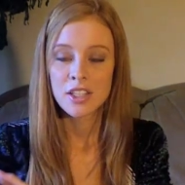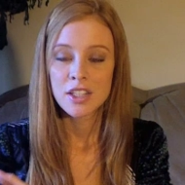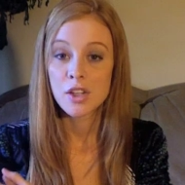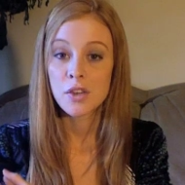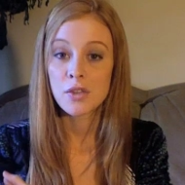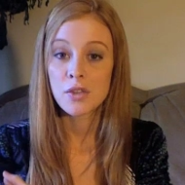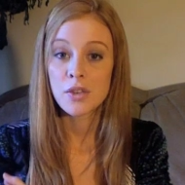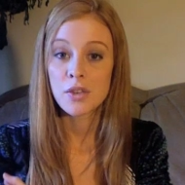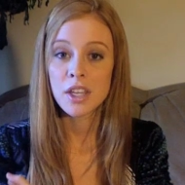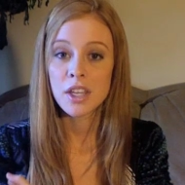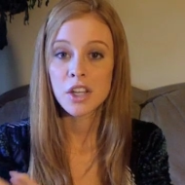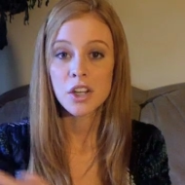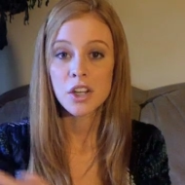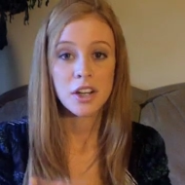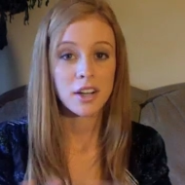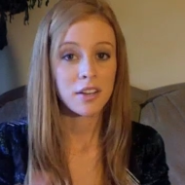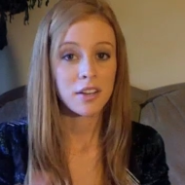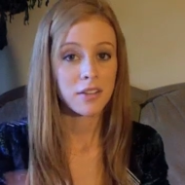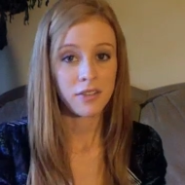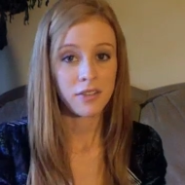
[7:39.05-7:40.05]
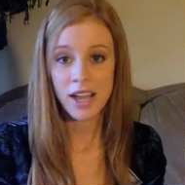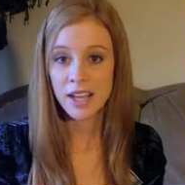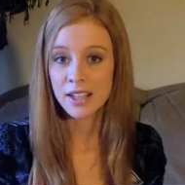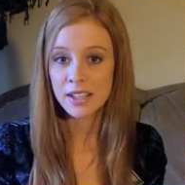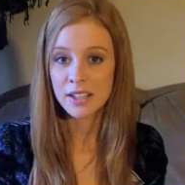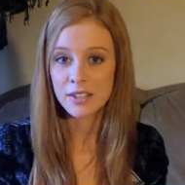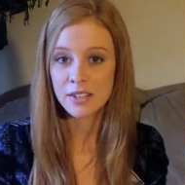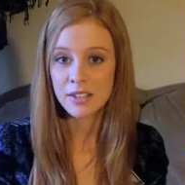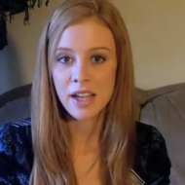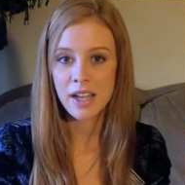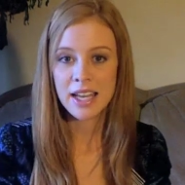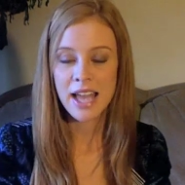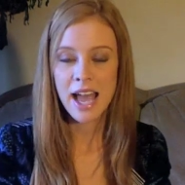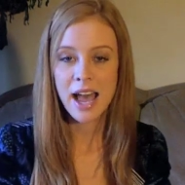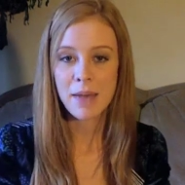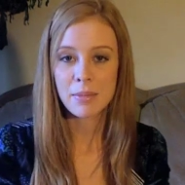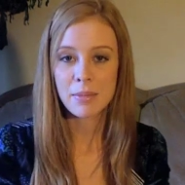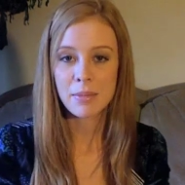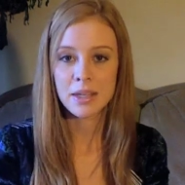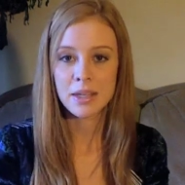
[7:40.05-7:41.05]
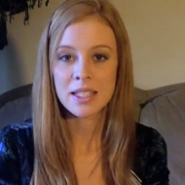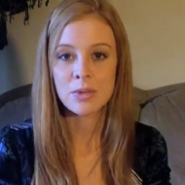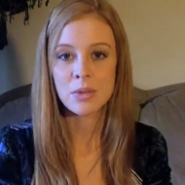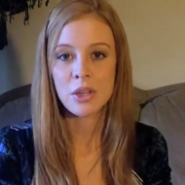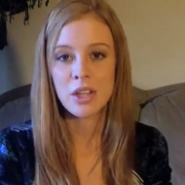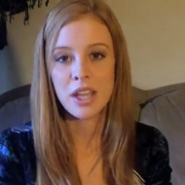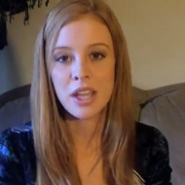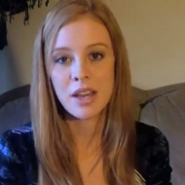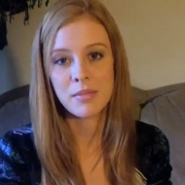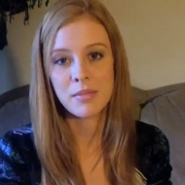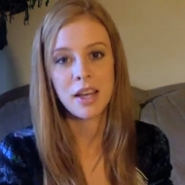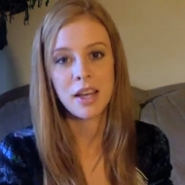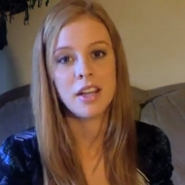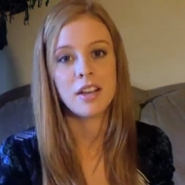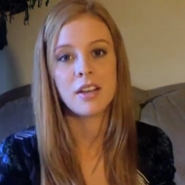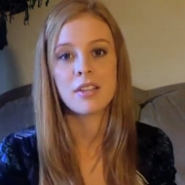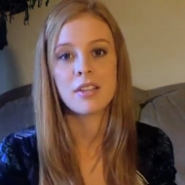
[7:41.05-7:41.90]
So if you think you're going to finally find happiness when you get money